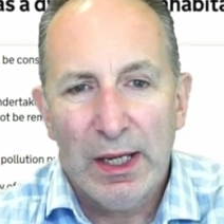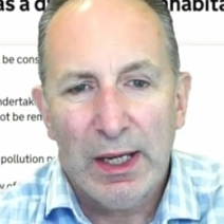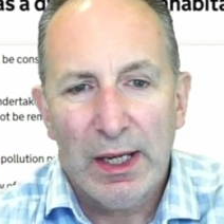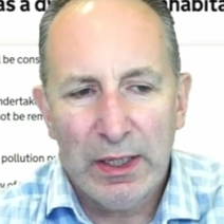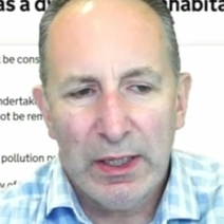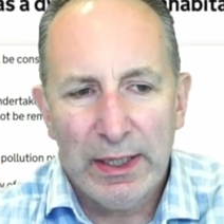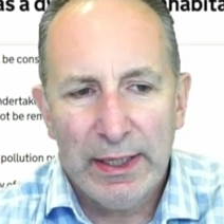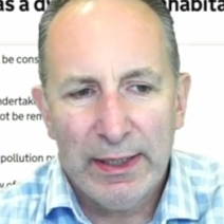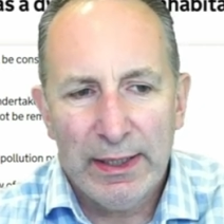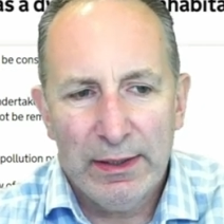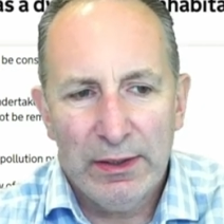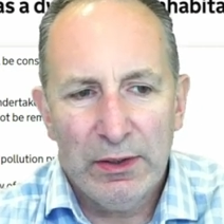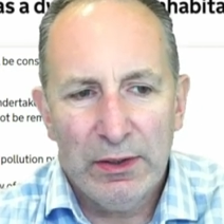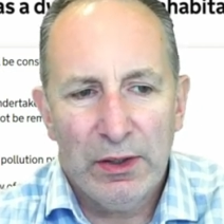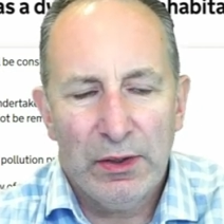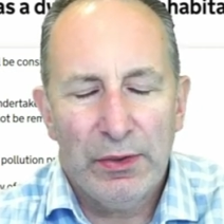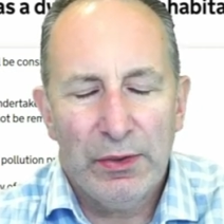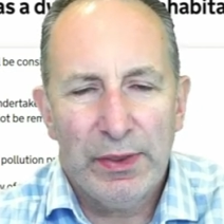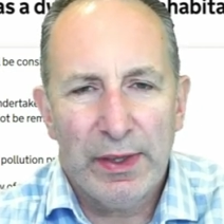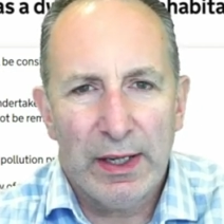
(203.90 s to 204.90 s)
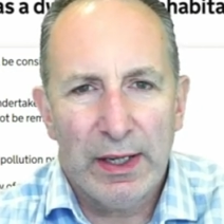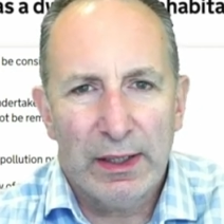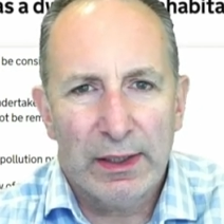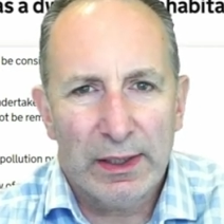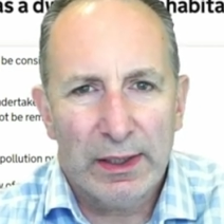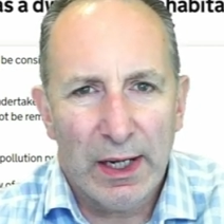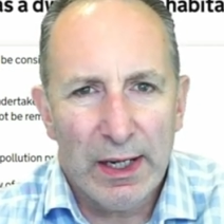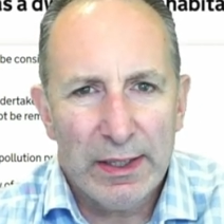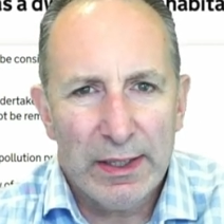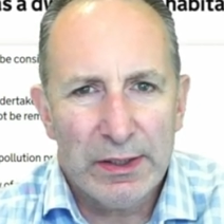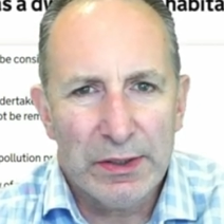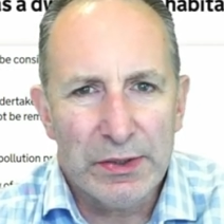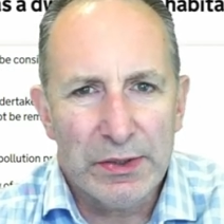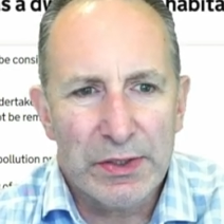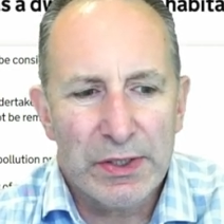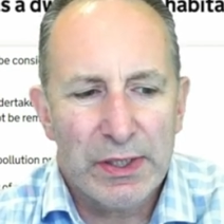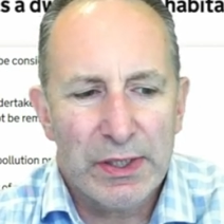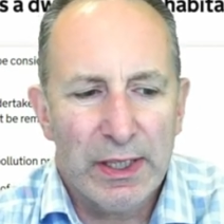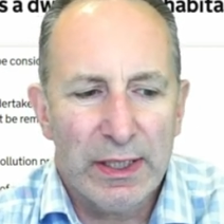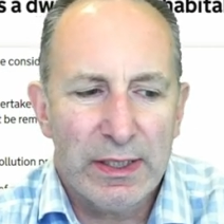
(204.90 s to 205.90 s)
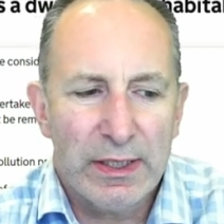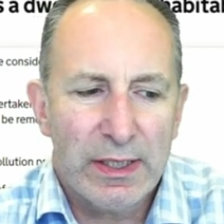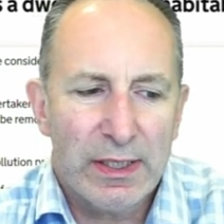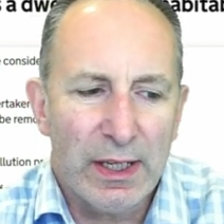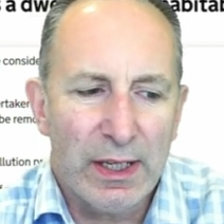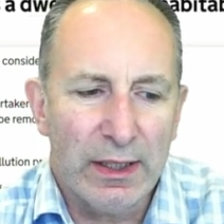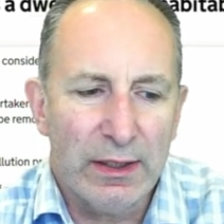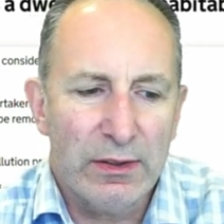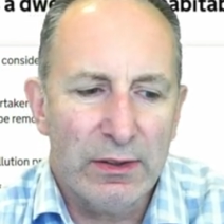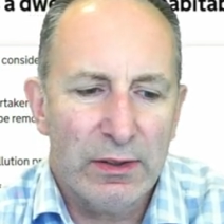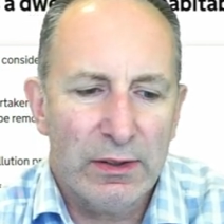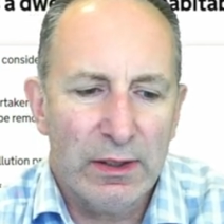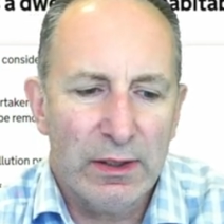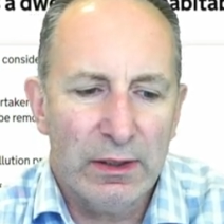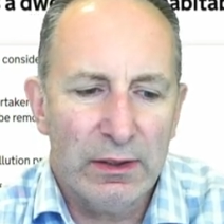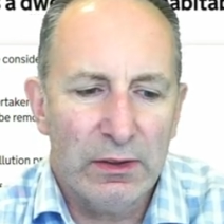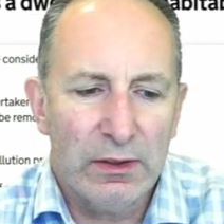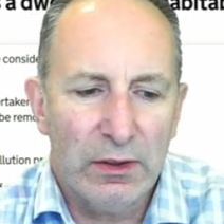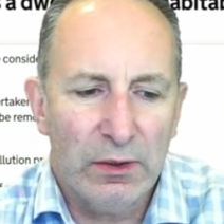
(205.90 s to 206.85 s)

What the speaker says: In their guidance, they state that